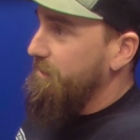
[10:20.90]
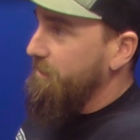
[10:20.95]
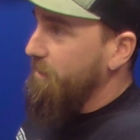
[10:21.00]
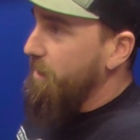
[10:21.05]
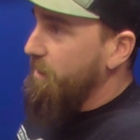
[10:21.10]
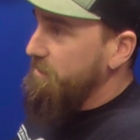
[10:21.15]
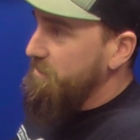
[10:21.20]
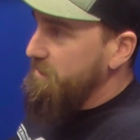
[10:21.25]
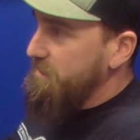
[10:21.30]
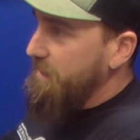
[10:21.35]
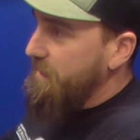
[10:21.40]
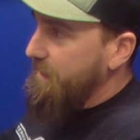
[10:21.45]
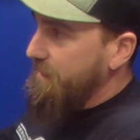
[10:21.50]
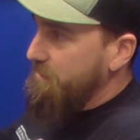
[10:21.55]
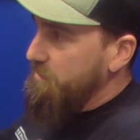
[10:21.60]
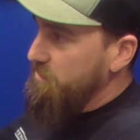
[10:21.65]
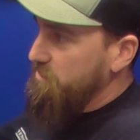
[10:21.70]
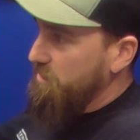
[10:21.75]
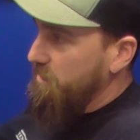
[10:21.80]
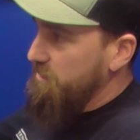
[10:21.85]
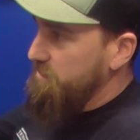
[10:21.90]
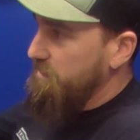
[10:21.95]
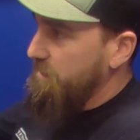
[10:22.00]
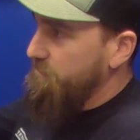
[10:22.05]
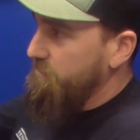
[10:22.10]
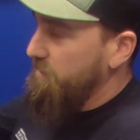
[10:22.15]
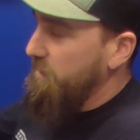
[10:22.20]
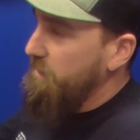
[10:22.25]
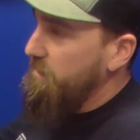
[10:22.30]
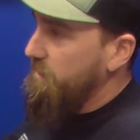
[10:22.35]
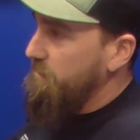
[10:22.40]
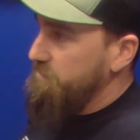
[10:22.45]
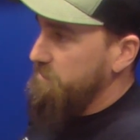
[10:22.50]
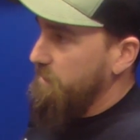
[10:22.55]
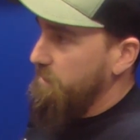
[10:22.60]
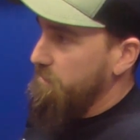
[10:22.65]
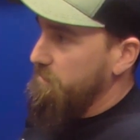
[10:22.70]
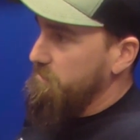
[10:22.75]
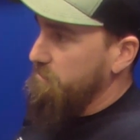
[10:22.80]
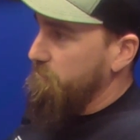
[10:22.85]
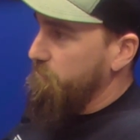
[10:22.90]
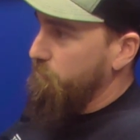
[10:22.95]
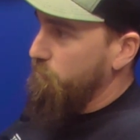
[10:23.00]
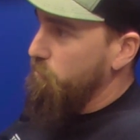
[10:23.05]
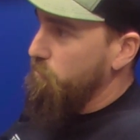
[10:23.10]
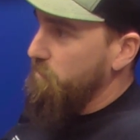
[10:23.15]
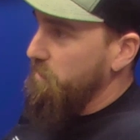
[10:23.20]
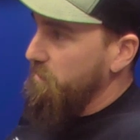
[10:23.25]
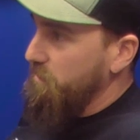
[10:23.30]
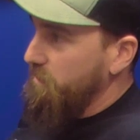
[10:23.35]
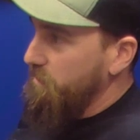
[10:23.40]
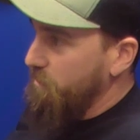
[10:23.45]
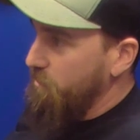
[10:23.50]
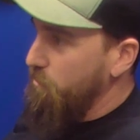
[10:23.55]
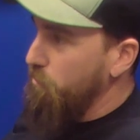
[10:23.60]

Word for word: God said I had to change every that lifestyle isn't for me.